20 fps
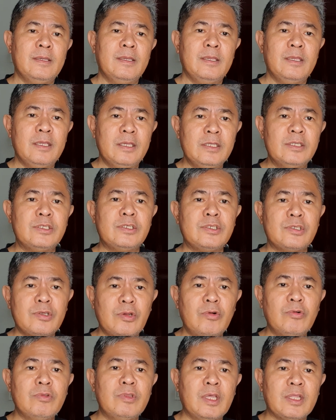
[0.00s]
he
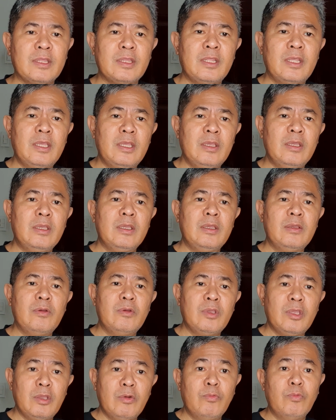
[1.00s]
showed that he
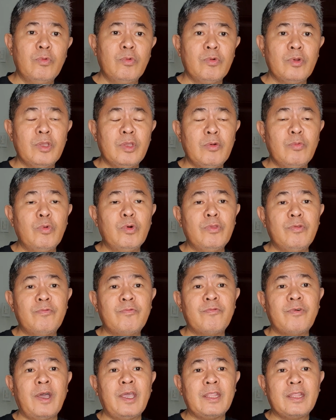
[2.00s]
would
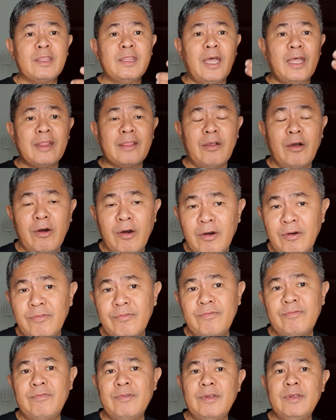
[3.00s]
fight that
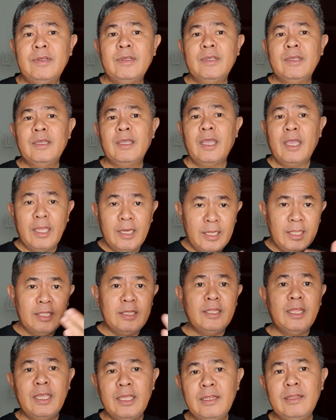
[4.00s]
off, and he
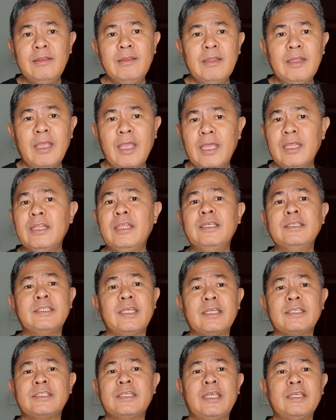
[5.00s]
did, and he
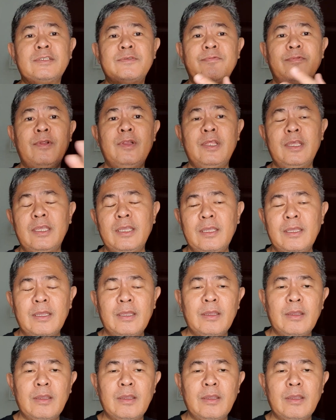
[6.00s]
successfully